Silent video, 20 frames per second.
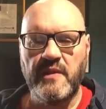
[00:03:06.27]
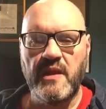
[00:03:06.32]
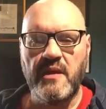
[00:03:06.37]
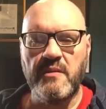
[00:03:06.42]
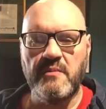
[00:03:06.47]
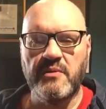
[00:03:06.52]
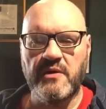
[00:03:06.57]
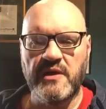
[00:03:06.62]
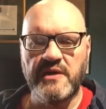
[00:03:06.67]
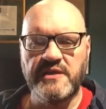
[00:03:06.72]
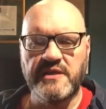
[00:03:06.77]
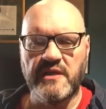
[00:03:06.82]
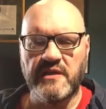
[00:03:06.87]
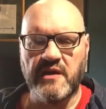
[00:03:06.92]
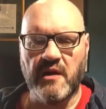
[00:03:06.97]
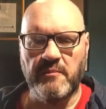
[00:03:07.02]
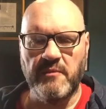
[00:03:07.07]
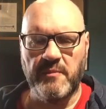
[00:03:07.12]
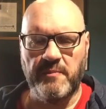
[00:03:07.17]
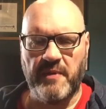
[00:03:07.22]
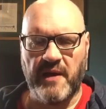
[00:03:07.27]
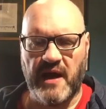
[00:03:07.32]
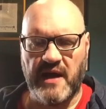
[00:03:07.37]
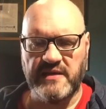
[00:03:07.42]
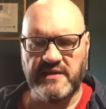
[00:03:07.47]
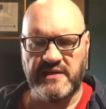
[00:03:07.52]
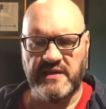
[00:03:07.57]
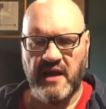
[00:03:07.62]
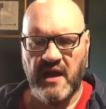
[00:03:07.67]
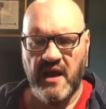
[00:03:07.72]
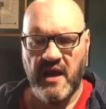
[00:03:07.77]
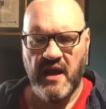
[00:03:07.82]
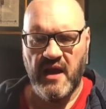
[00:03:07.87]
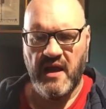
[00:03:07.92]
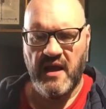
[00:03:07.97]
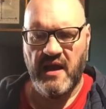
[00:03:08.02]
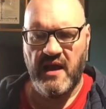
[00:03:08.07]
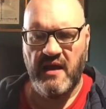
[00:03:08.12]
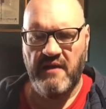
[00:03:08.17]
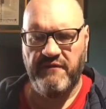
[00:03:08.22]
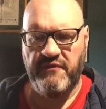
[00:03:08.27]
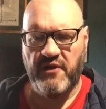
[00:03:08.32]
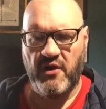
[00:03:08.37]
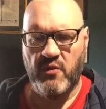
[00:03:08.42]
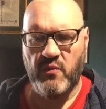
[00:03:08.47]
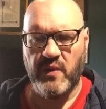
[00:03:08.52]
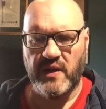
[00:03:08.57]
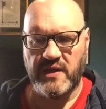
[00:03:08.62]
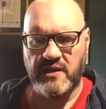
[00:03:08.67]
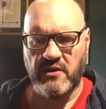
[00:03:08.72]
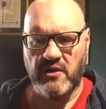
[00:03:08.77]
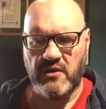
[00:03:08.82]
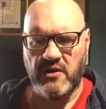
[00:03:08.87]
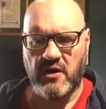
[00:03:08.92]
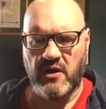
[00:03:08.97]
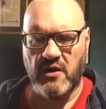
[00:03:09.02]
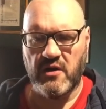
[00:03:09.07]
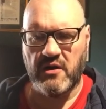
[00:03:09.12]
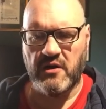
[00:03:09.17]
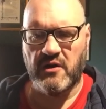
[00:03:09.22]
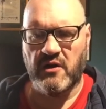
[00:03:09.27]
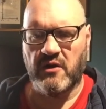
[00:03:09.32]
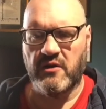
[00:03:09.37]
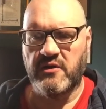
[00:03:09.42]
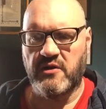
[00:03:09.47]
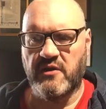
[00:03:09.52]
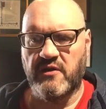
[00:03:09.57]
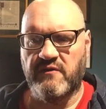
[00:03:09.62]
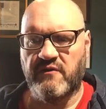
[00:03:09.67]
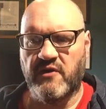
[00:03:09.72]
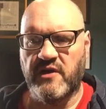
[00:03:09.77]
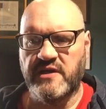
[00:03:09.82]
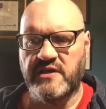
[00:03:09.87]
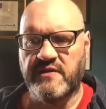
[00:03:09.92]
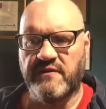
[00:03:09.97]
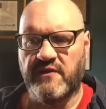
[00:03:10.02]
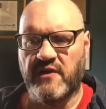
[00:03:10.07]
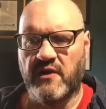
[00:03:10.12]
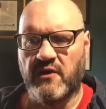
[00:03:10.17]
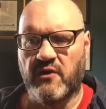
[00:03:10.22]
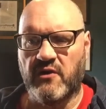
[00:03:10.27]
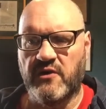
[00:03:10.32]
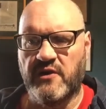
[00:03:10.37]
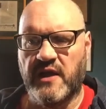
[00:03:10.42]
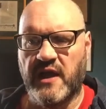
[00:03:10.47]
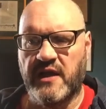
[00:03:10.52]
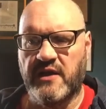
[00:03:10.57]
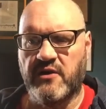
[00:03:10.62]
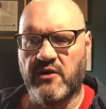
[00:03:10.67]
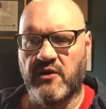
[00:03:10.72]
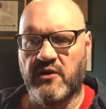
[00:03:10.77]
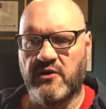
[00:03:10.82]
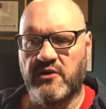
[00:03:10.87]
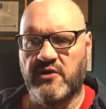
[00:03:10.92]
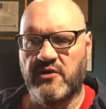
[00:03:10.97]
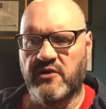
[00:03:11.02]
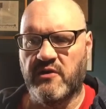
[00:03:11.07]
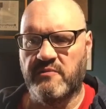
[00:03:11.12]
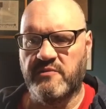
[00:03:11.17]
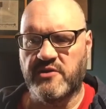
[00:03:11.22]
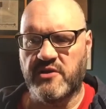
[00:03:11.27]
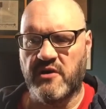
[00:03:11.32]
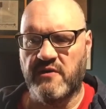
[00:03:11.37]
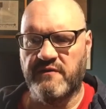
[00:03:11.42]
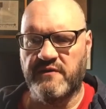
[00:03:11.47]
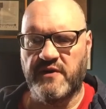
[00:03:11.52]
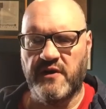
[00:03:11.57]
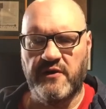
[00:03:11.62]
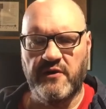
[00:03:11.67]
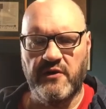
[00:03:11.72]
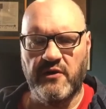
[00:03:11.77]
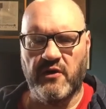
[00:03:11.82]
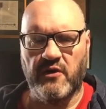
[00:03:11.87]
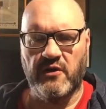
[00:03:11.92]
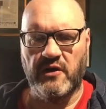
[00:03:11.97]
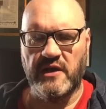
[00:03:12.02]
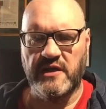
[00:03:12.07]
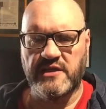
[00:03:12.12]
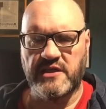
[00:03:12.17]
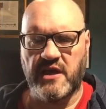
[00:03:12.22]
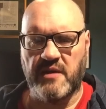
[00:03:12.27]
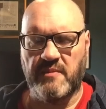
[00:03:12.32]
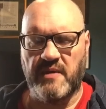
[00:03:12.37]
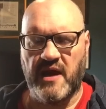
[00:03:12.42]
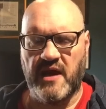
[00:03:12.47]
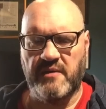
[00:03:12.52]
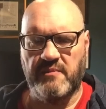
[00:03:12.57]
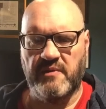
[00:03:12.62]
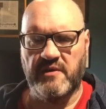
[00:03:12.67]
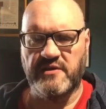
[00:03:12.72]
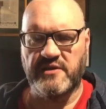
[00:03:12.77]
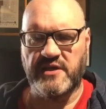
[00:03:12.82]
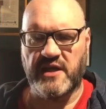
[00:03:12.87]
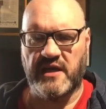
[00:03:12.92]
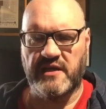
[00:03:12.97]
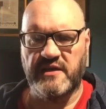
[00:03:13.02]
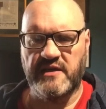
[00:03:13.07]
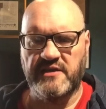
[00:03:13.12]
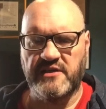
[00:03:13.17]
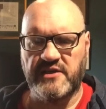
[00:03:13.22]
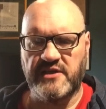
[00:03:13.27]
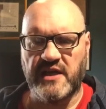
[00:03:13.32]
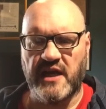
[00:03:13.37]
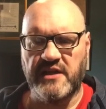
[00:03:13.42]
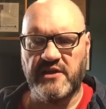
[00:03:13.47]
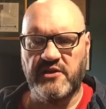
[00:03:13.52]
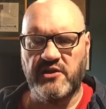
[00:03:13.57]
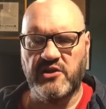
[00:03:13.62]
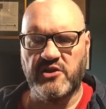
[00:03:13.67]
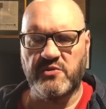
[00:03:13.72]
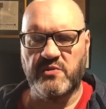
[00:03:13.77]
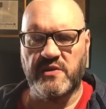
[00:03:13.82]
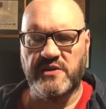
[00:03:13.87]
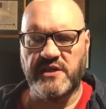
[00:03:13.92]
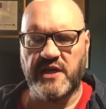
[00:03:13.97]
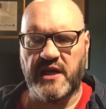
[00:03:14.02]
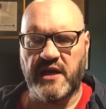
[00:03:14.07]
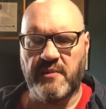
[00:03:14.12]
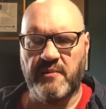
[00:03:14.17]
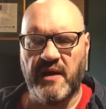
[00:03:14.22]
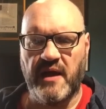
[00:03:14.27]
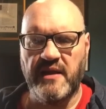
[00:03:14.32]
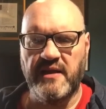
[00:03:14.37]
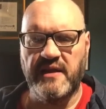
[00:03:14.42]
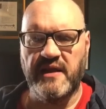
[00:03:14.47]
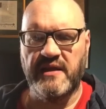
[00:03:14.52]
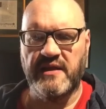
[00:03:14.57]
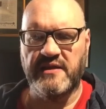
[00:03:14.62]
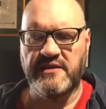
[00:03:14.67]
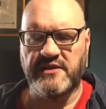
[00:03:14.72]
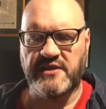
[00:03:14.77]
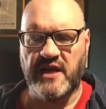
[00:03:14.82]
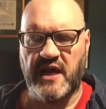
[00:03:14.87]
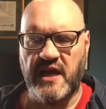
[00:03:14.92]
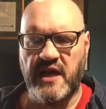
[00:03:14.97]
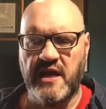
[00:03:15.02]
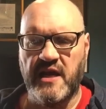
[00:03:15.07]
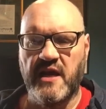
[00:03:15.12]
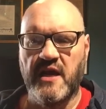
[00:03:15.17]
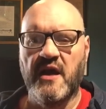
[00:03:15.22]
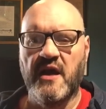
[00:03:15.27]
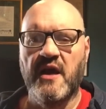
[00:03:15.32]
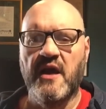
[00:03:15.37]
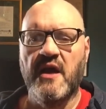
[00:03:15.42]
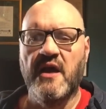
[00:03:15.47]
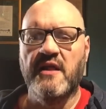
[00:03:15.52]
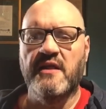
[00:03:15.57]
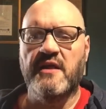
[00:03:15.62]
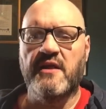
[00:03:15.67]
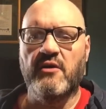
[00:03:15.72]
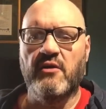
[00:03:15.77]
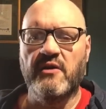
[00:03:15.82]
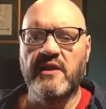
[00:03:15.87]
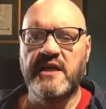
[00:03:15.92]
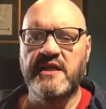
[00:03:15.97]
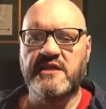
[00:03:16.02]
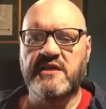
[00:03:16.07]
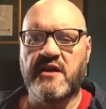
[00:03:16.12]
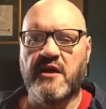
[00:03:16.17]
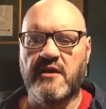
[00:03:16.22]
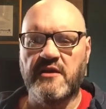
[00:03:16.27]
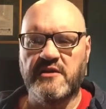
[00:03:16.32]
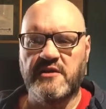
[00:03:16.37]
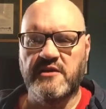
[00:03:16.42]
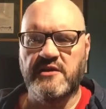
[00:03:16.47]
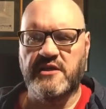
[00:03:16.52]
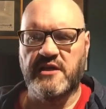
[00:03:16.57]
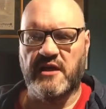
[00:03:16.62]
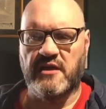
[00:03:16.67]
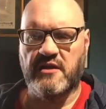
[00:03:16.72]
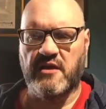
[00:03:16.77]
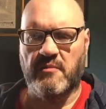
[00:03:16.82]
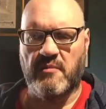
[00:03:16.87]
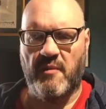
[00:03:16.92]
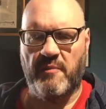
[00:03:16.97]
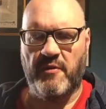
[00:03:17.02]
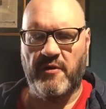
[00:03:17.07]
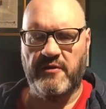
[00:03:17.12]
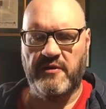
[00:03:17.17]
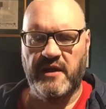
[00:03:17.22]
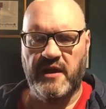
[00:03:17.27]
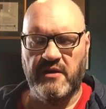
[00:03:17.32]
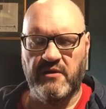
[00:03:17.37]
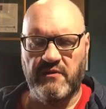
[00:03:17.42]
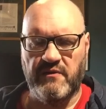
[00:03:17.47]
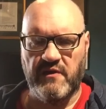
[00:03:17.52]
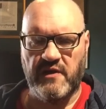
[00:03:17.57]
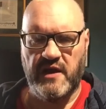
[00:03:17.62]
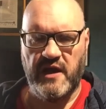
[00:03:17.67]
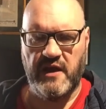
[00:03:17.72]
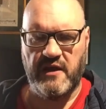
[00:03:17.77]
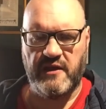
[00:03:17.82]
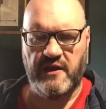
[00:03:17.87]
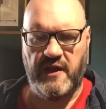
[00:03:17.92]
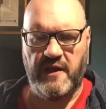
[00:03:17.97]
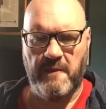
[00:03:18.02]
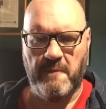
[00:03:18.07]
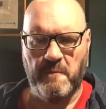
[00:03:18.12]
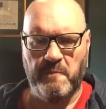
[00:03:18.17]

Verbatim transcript: But it shall come to pass, if thou wilt not hearken unto the voice of the Lord thy God, to observe to do all his commandments and his statutes which I command thee this day, that all these curses shall come upon thee and overtake thee.